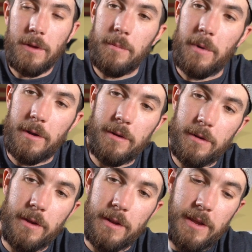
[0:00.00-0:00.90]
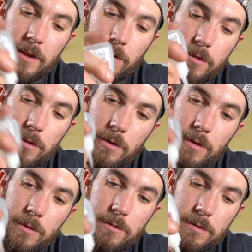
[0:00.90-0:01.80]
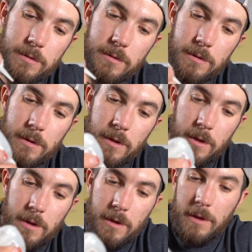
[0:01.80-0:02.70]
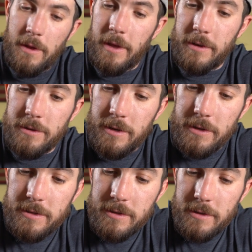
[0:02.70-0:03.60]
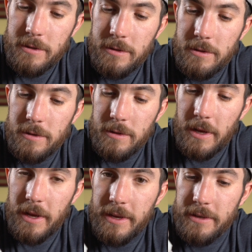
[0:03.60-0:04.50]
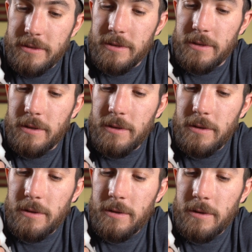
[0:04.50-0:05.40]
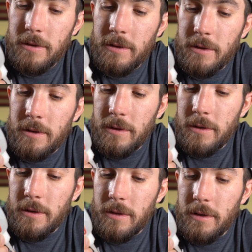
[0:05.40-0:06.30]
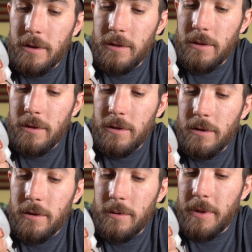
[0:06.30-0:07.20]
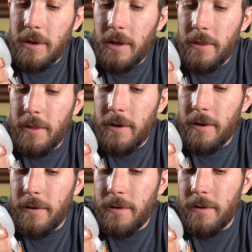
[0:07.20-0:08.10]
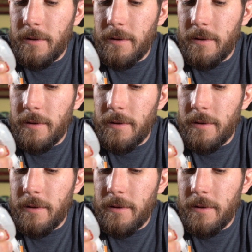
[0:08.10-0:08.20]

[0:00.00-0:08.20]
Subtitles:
But you can take your glue and just nice and get a little bit on there.